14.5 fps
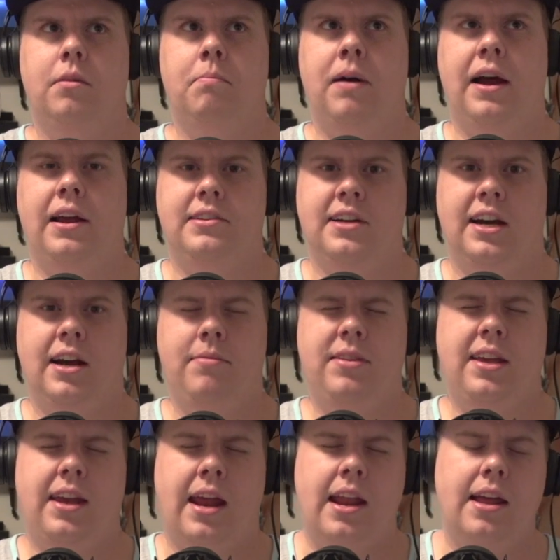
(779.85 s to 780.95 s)
by the time
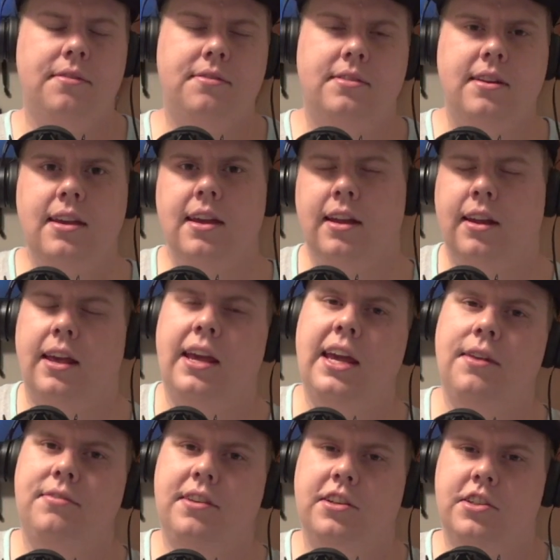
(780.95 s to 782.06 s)
the NFC and
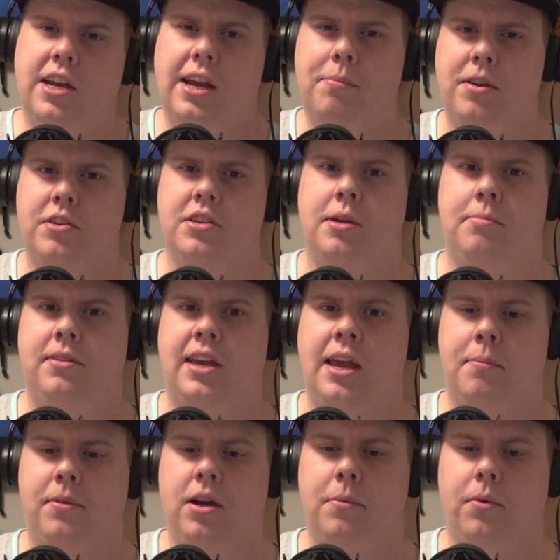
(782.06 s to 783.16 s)
AFC championships
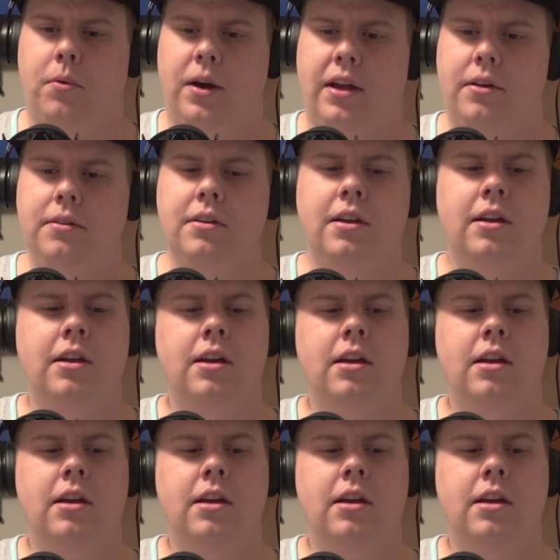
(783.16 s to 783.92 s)
game come around,